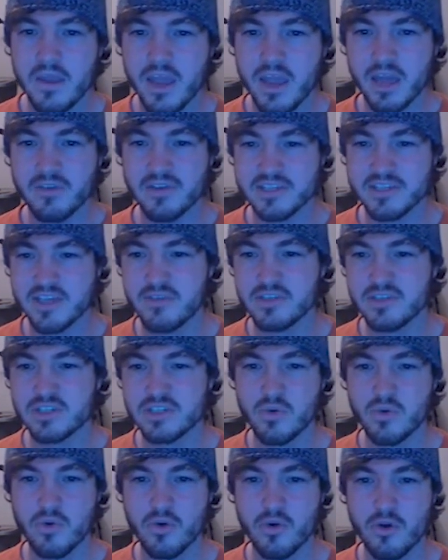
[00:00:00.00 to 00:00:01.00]
He activates Heavy
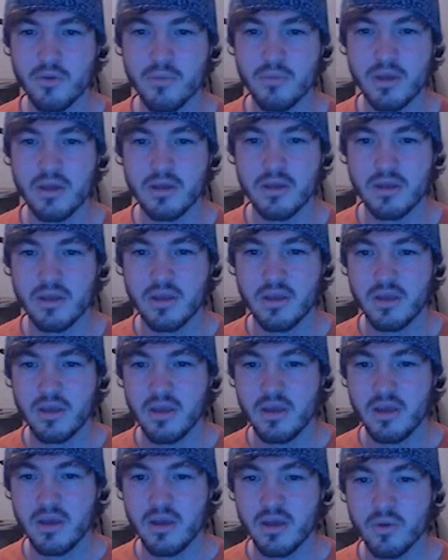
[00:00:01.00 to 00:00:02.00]
Storm,
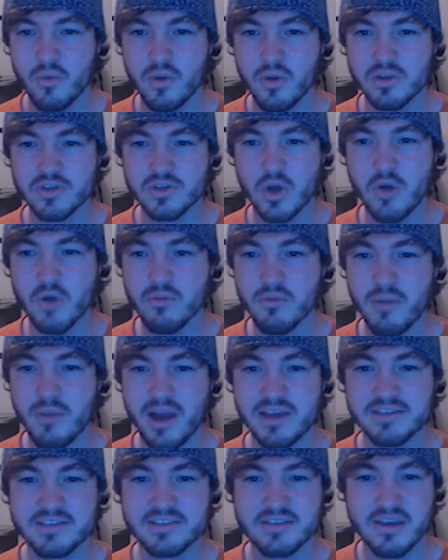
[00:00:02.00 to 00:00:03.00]
runs over
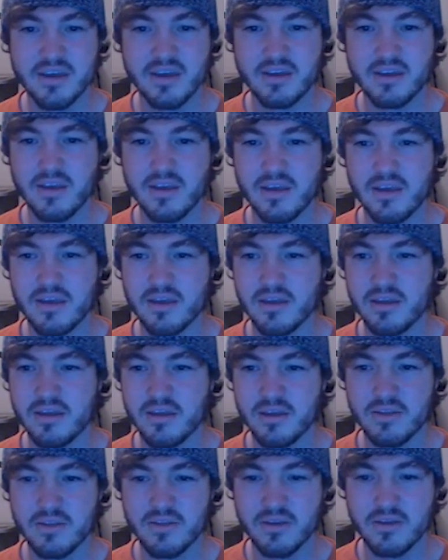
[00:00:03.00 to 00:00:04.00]
my
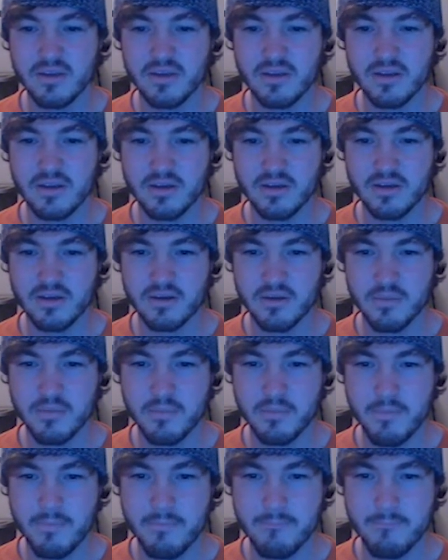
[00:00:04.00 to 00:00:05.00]
Sangan, and
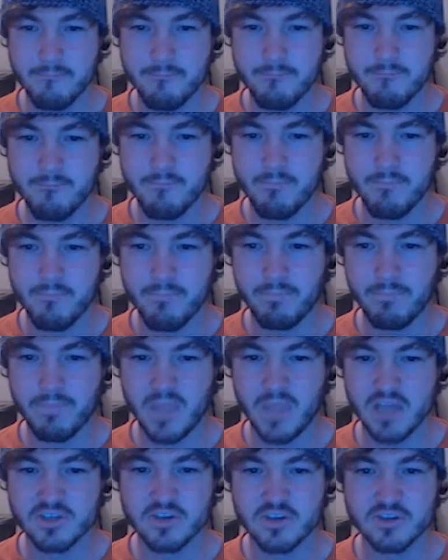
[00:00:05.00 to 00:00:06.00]
then
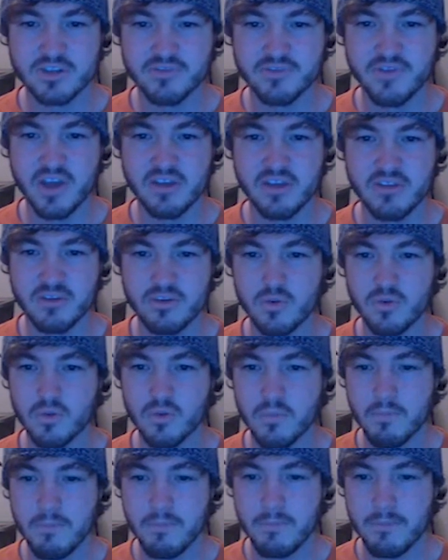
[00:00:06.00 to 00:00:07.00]
I search the Faith.
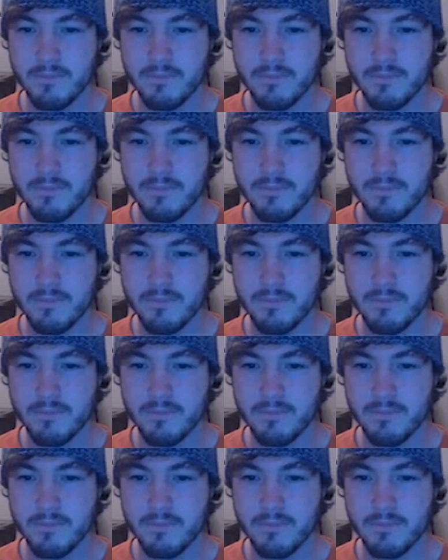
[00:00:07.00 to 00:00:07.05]
Cool.